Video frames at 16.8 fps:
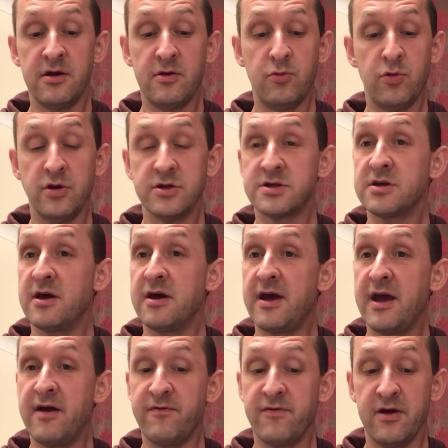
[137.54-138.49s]
was there
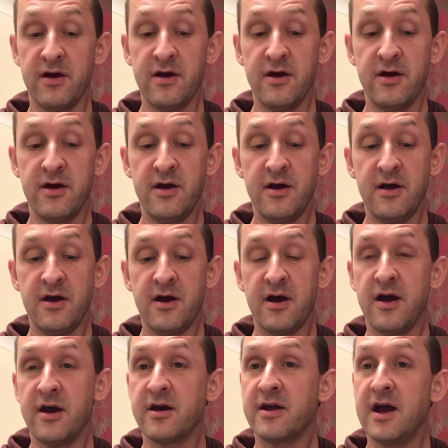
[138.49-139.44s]
ever
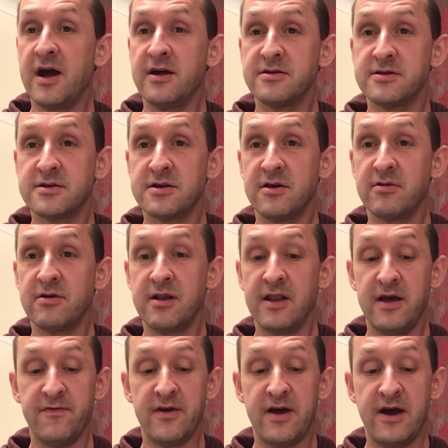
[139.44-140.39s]
a cat so
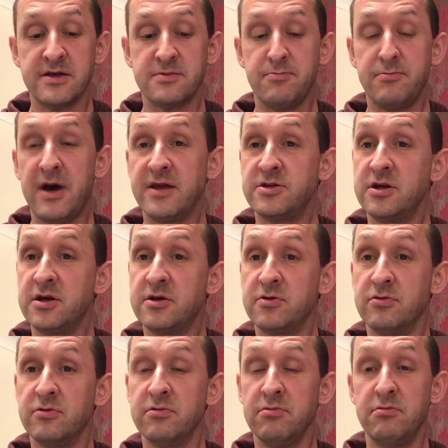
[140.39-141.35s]
clever as
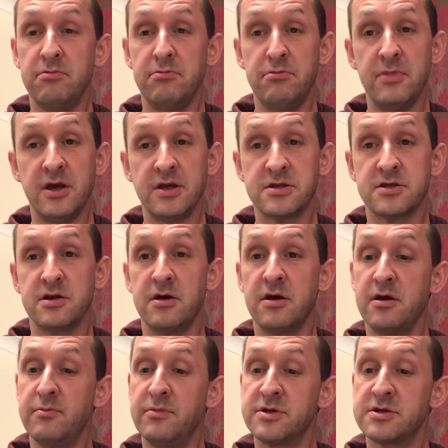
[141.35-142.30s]
magical Mr.
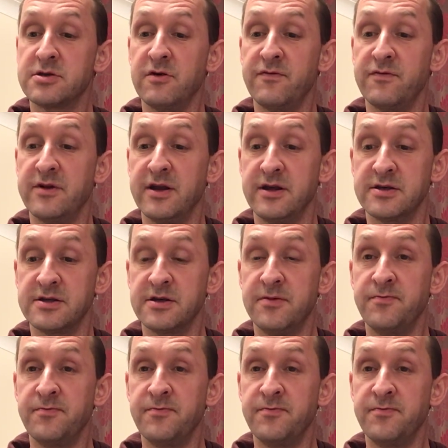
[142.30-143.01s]
Mistoffelees.